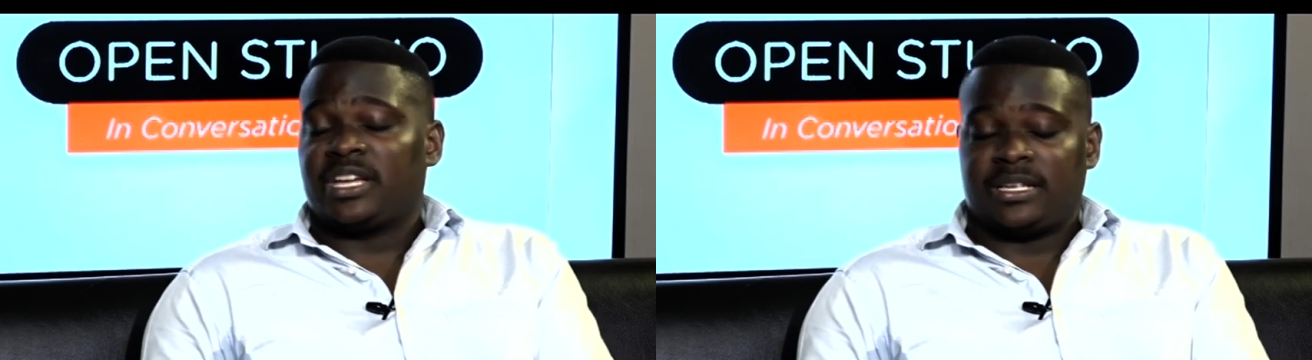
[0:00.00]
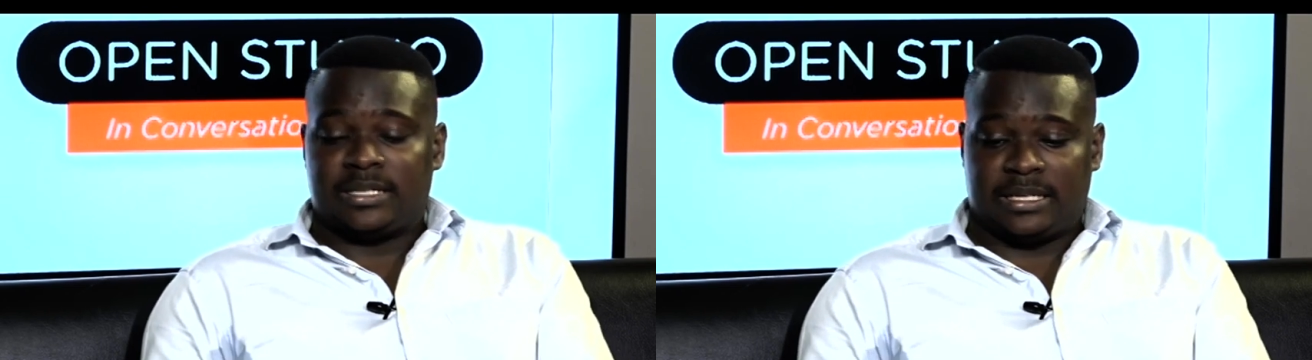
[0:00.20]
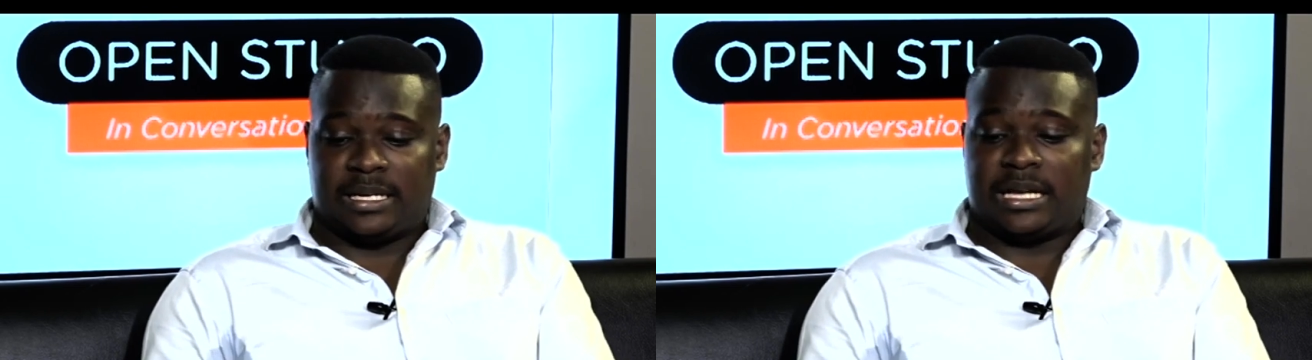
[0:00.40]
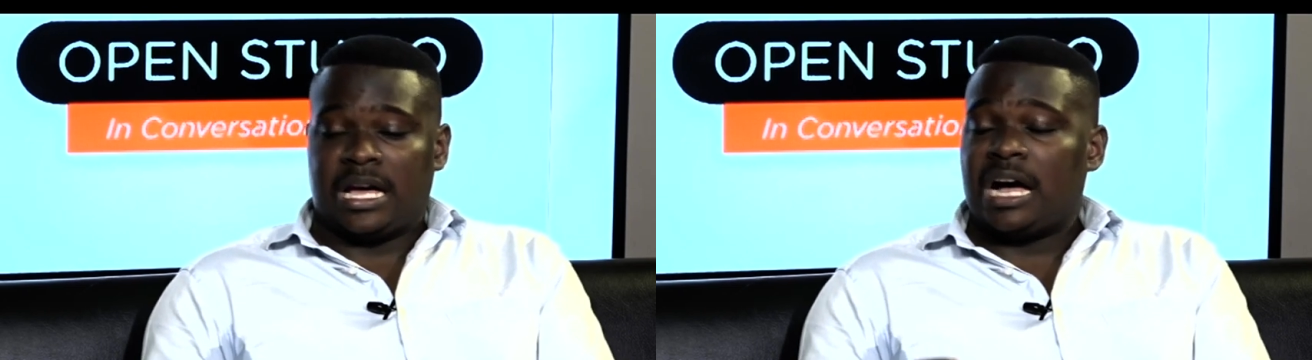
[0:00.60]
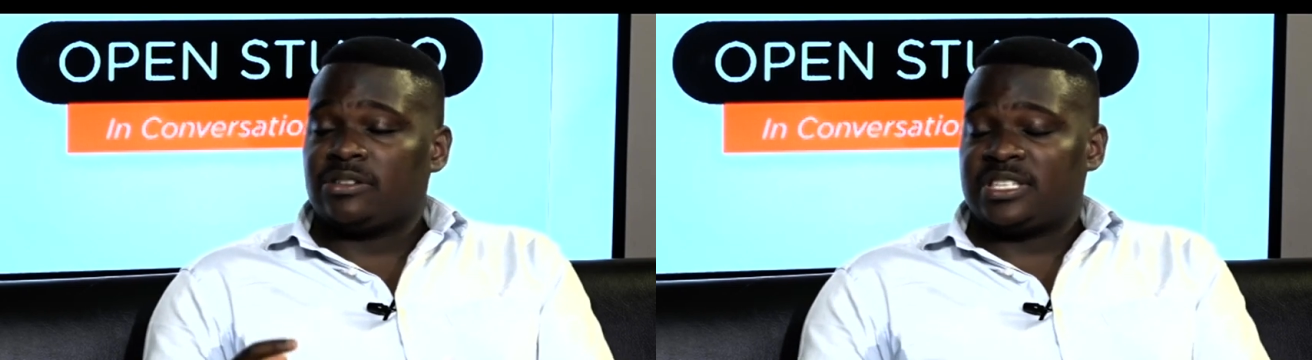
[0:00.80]
And
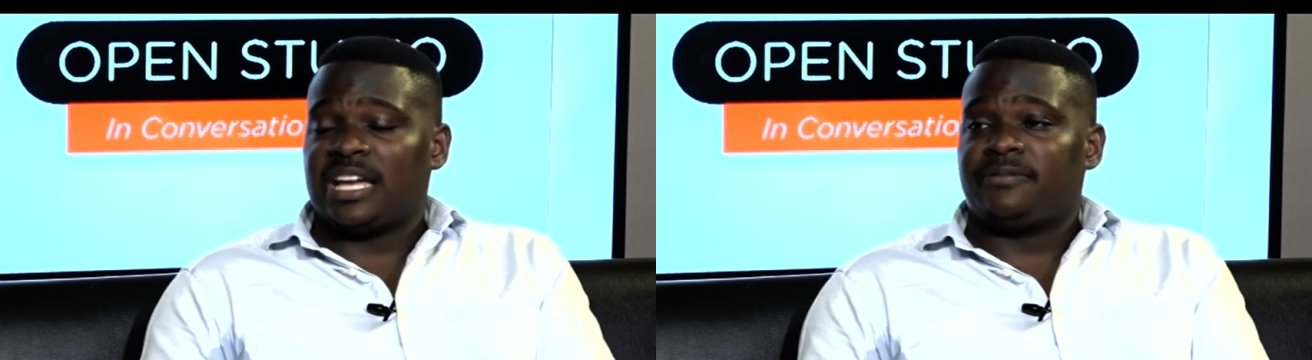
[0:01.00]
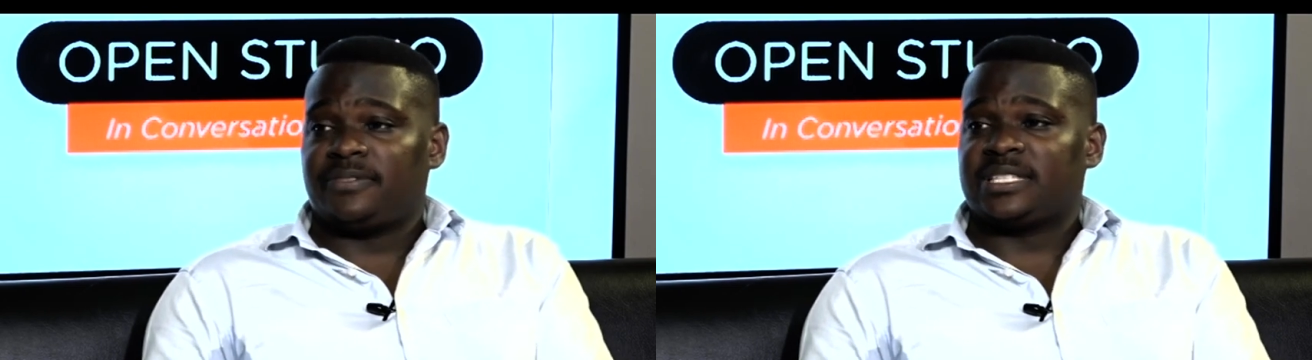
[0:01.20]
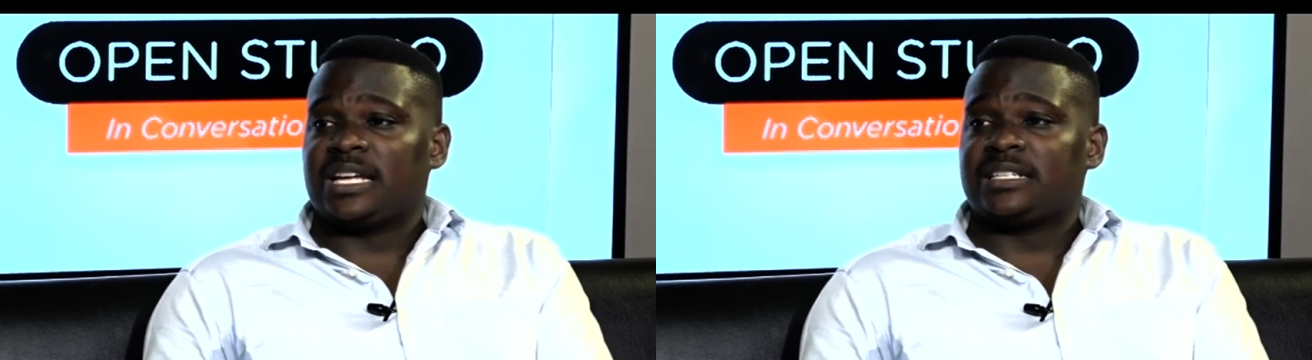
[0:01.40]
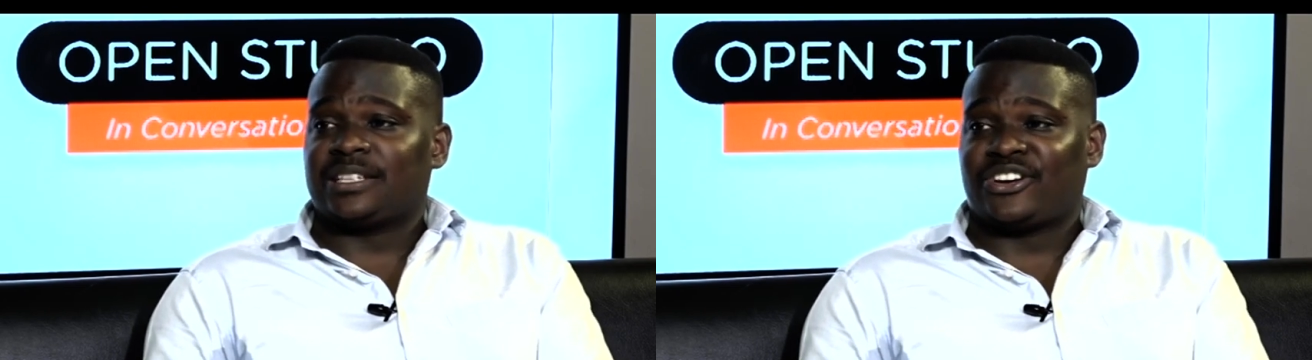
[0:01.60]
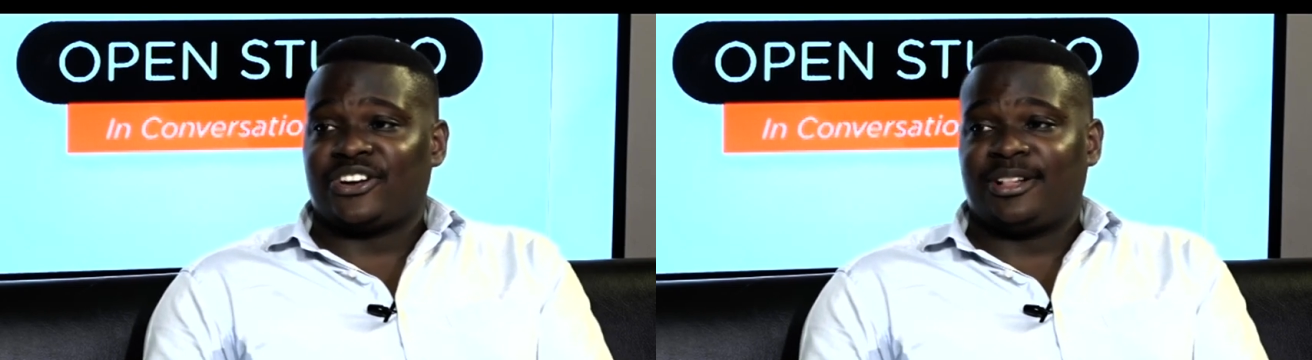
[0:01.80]
outside Fisanta
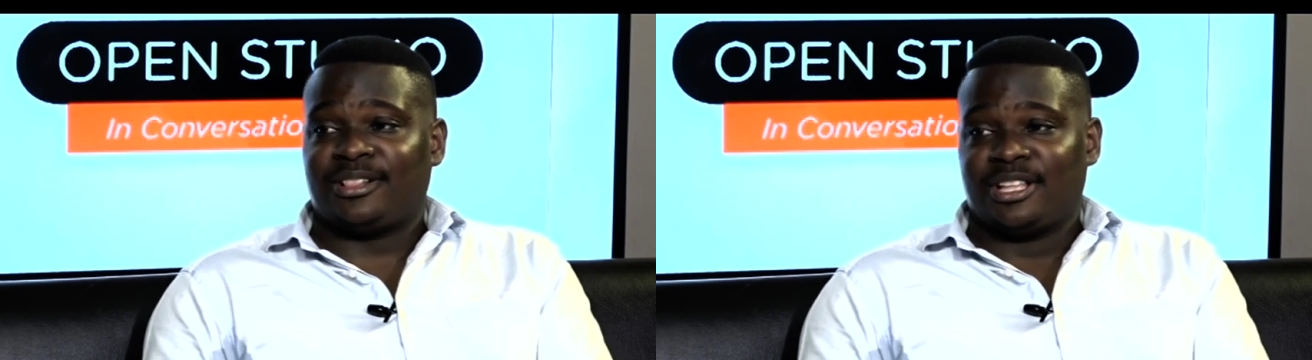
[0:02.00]
Kral,